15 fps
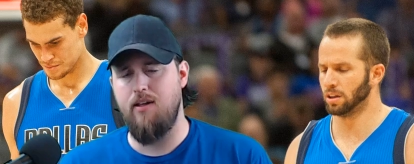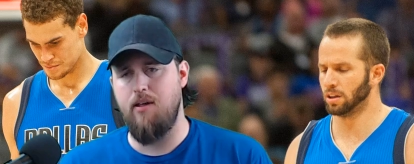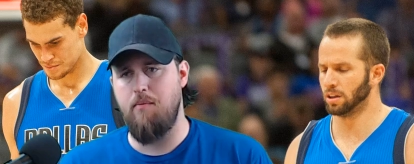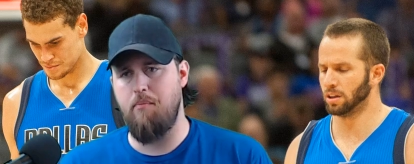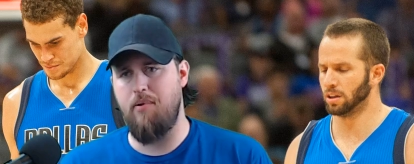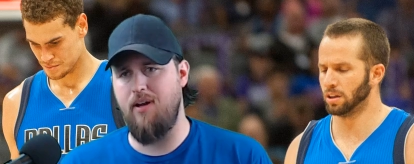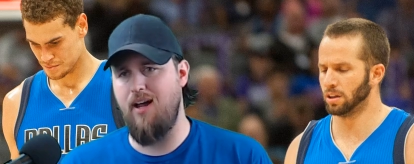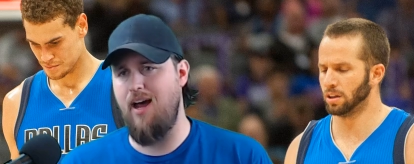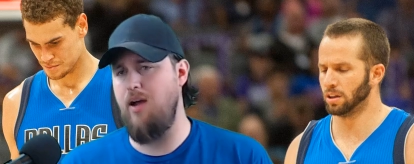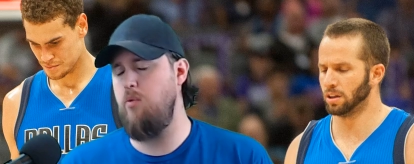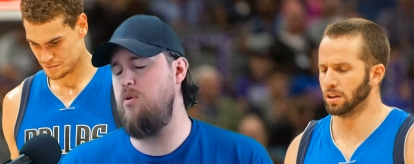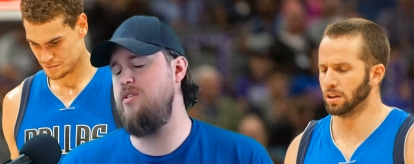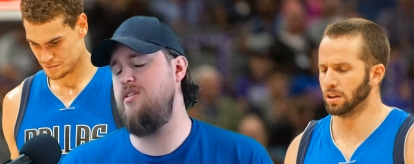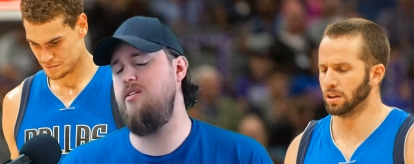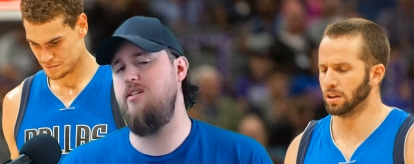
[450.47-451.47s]
Speaker 1: But I
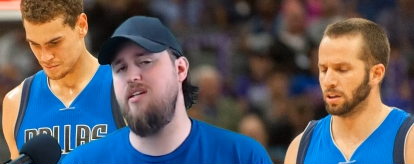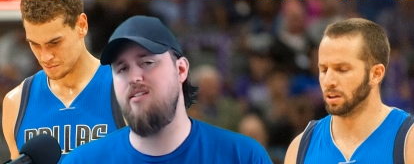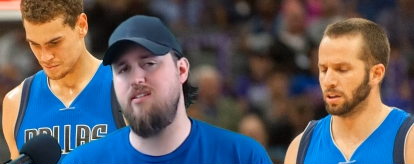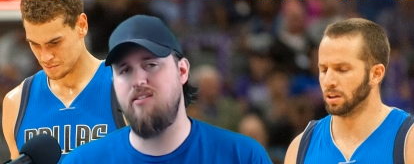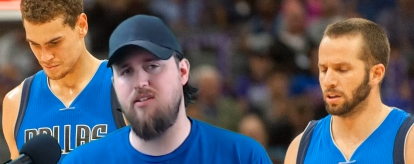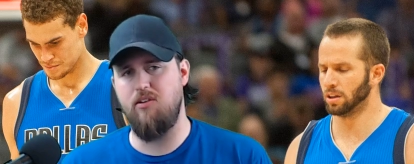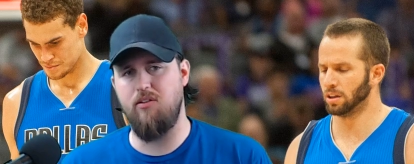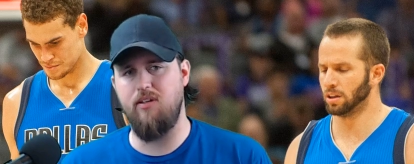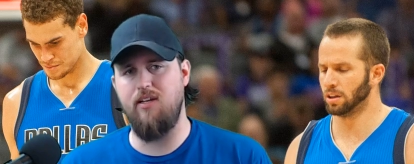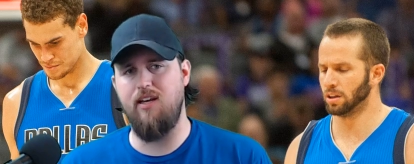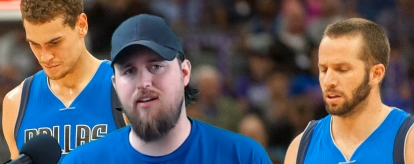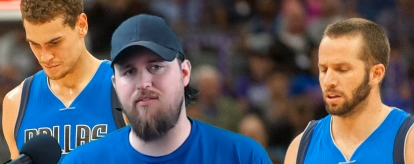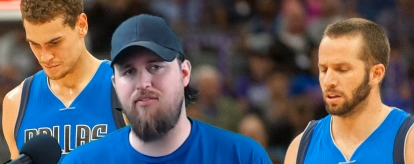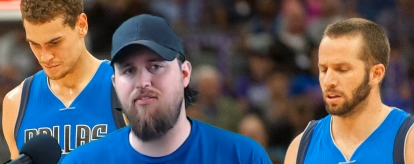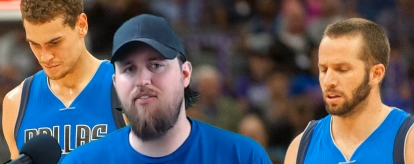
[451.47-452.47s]
wasn't necessarily
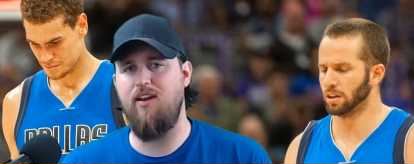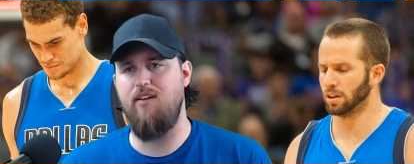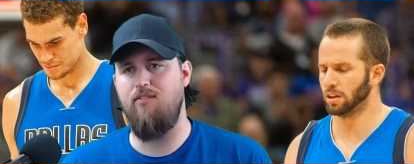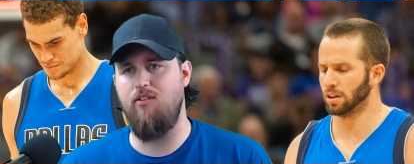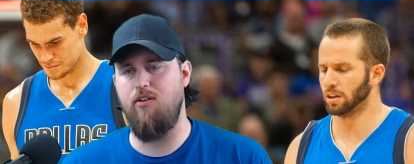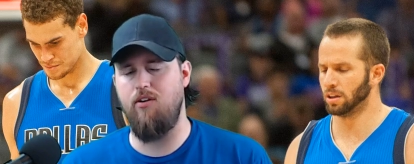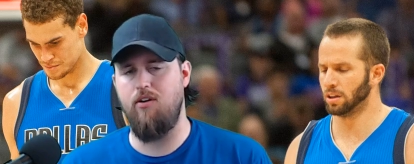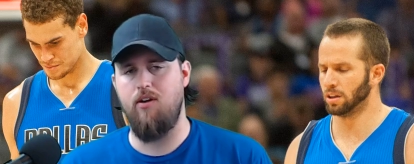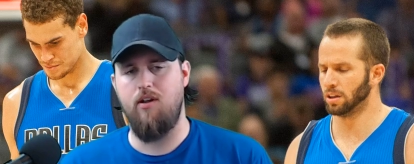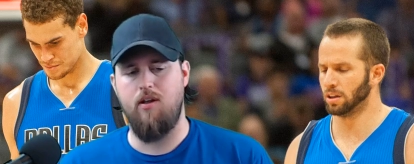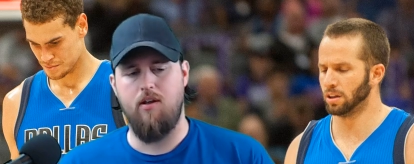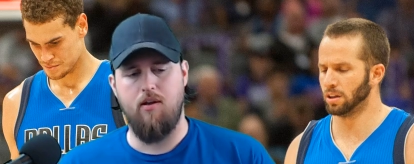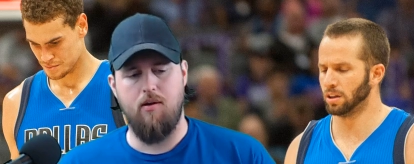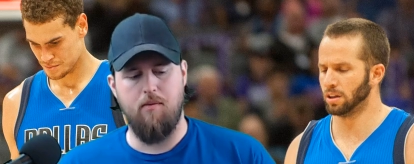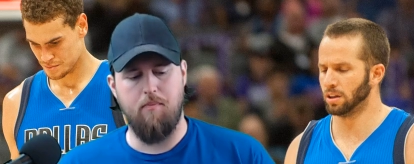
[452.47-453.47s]
in favor.
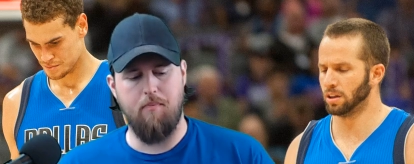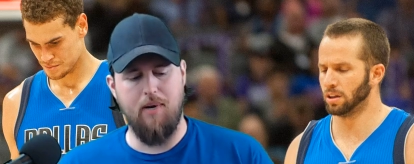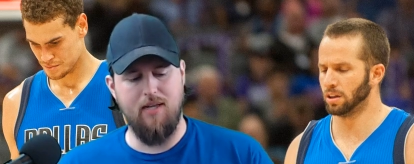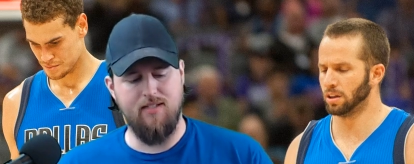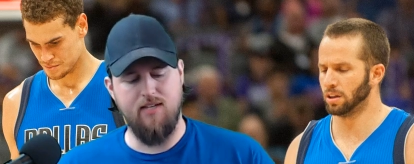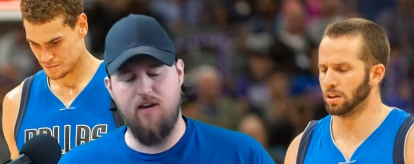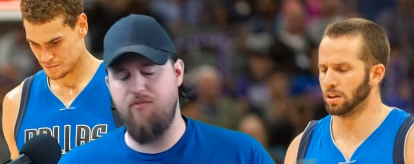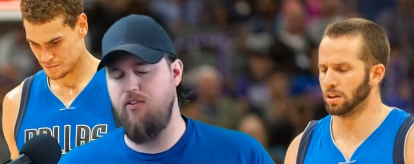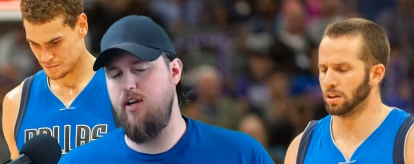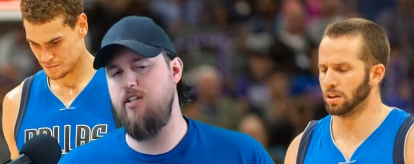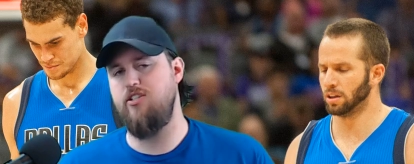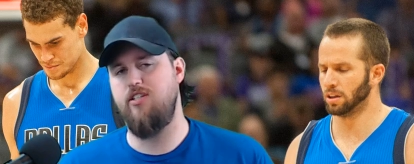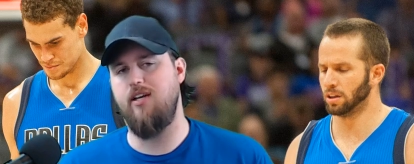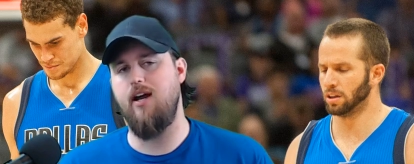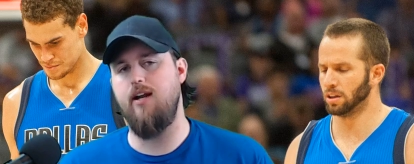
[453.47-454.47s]
By the time free
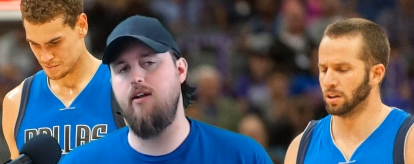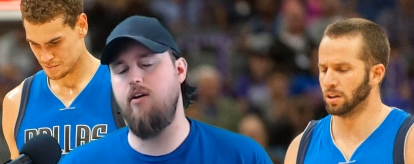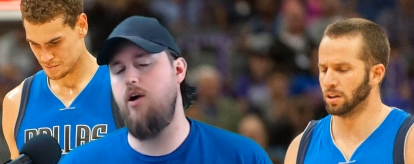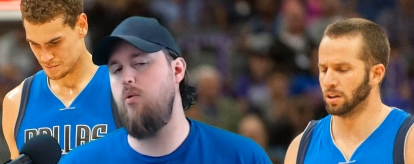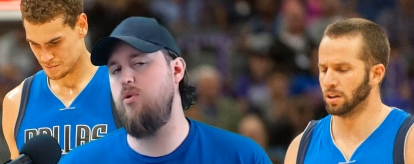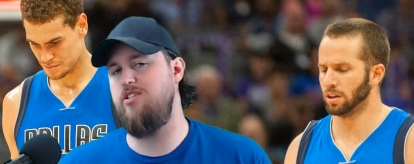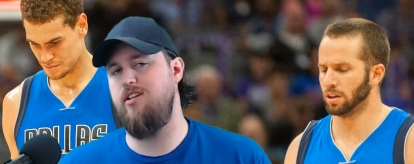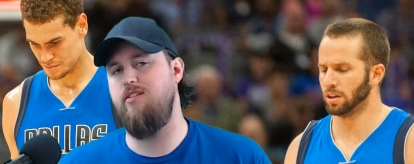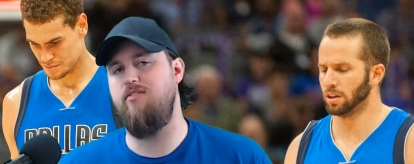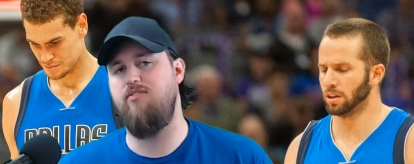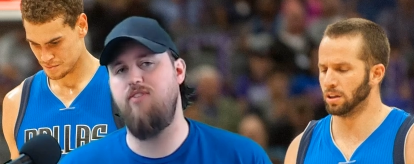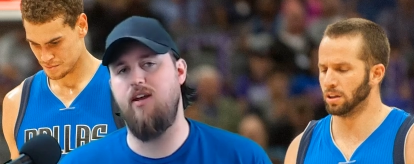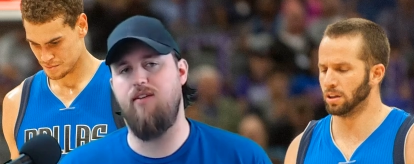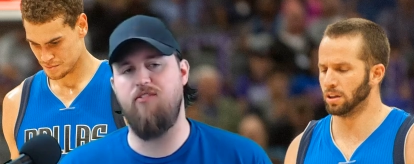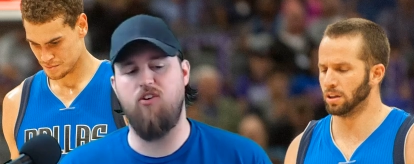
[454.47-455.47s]
agency got here, I wasn't in
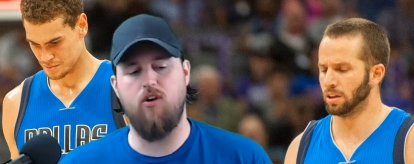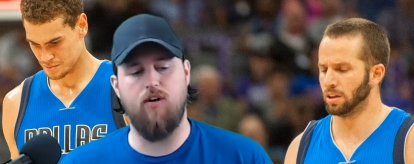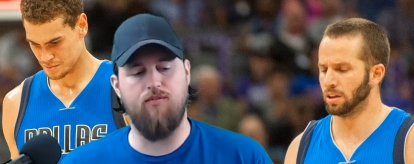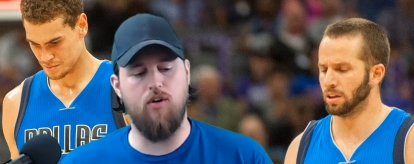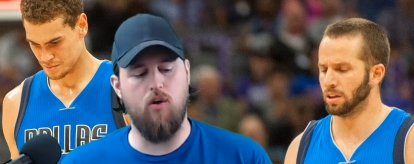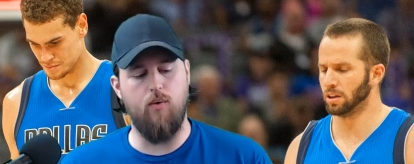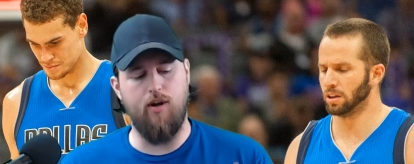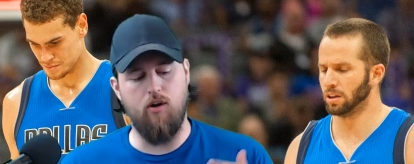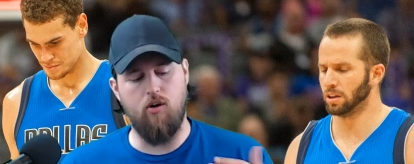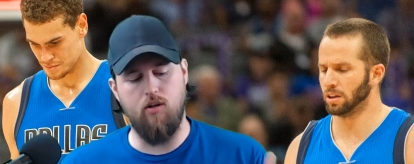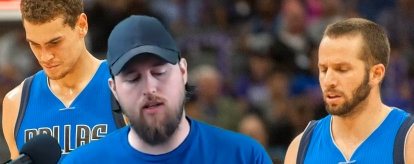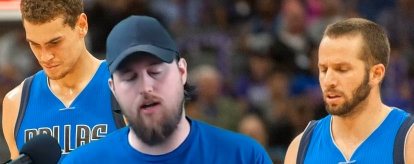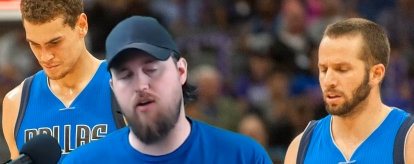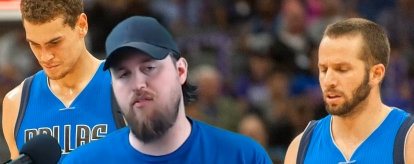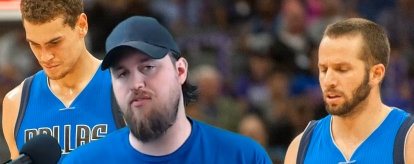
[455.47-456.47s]
favor of going
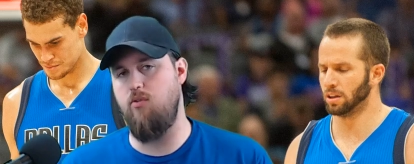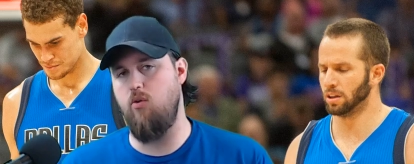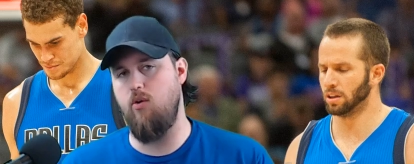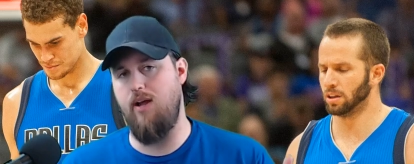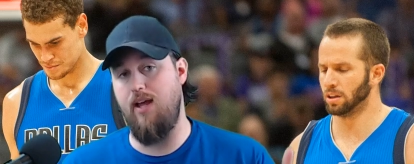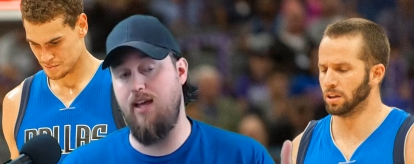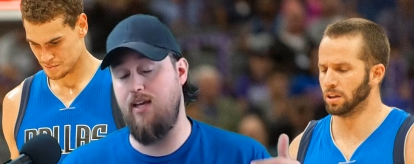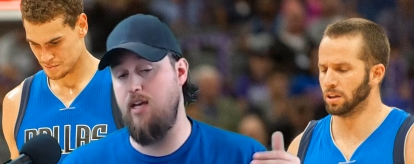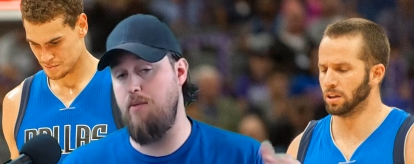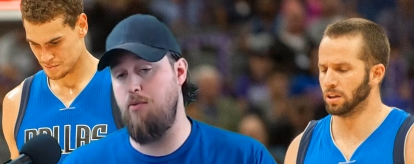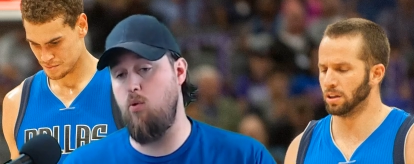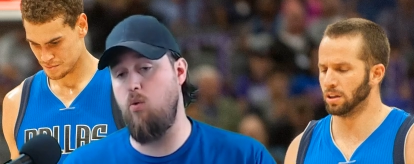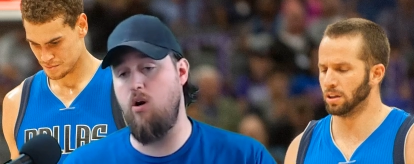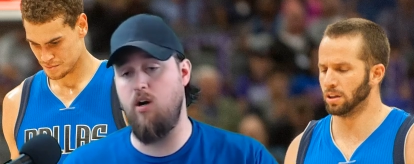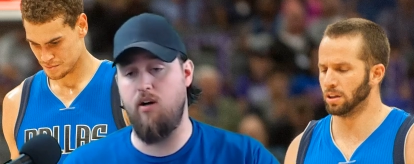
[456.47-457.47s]
all out for a
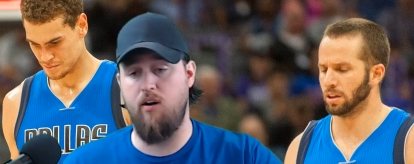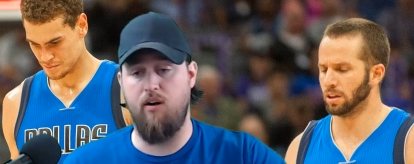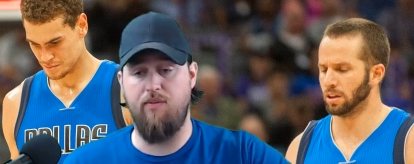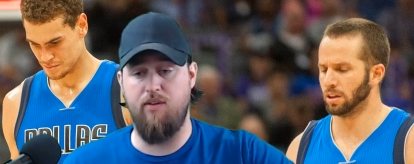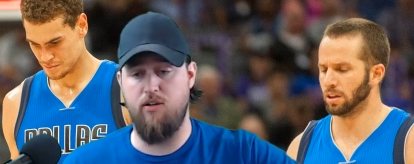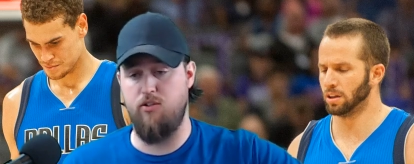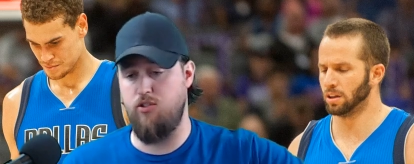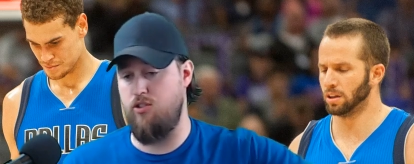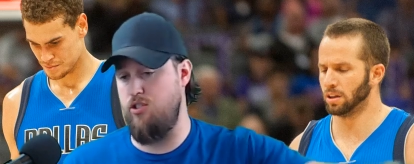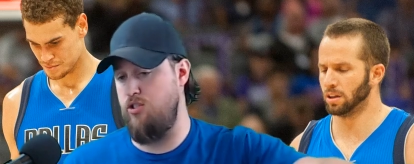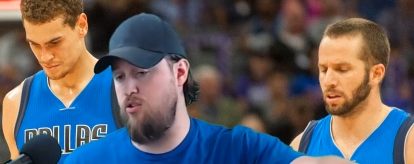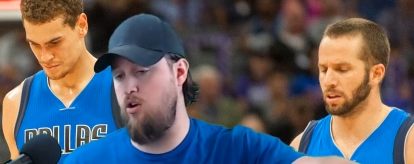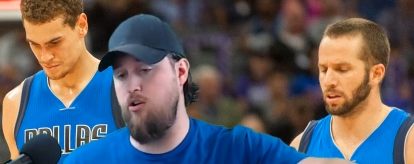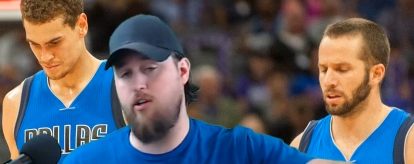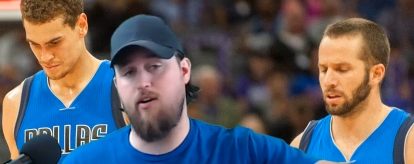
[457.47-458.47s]
Kemba Walker and there's
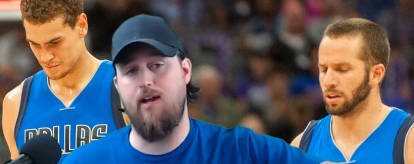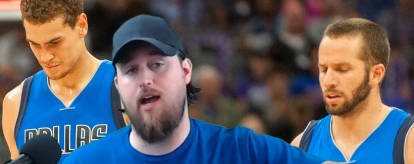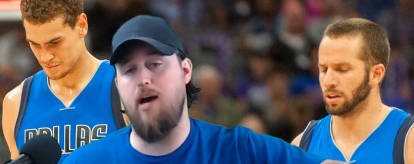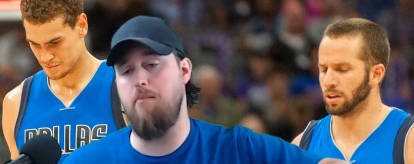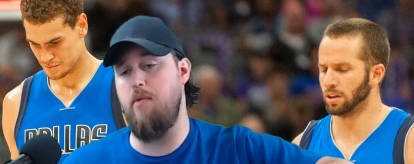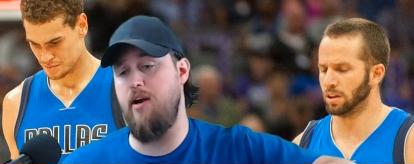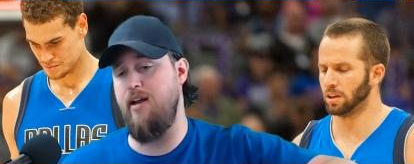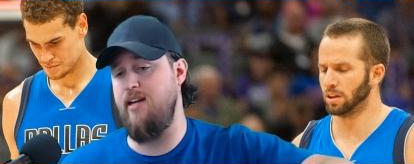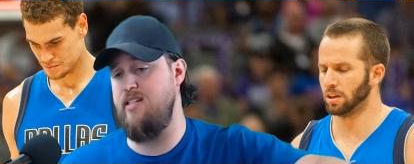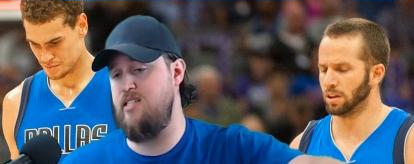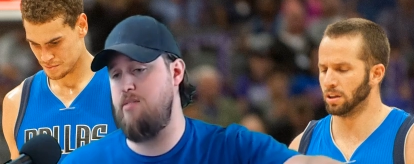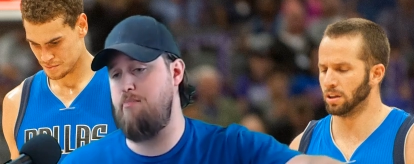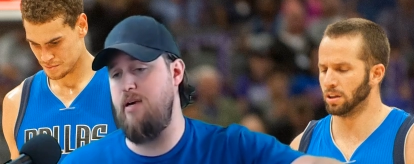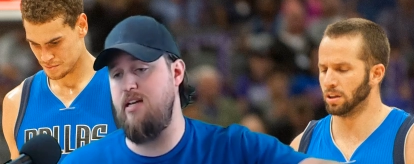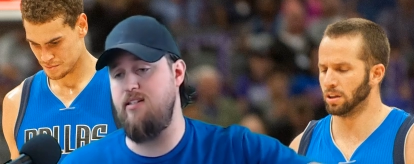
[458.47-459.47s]
just all your cap money.
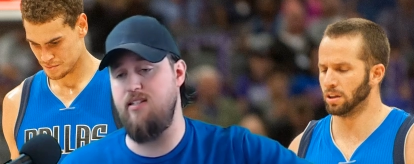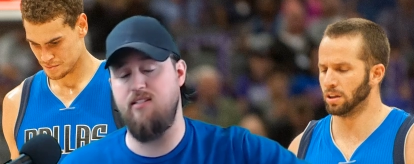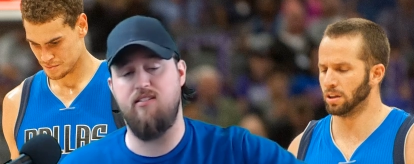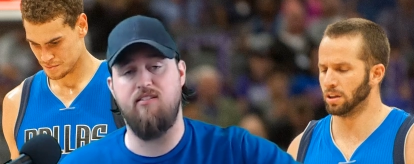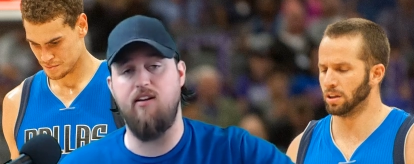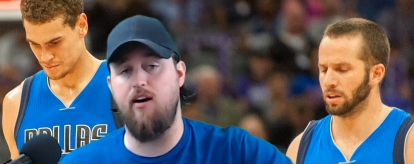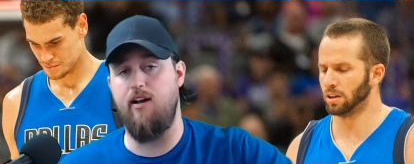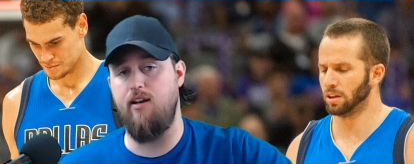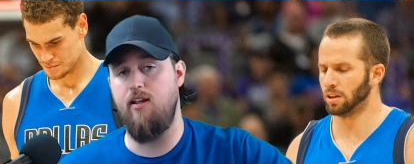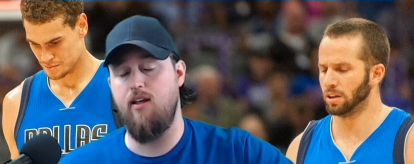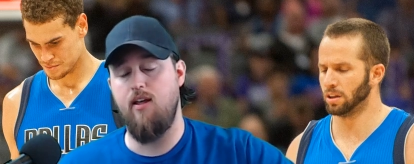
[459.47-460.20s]
It's spent. It's done.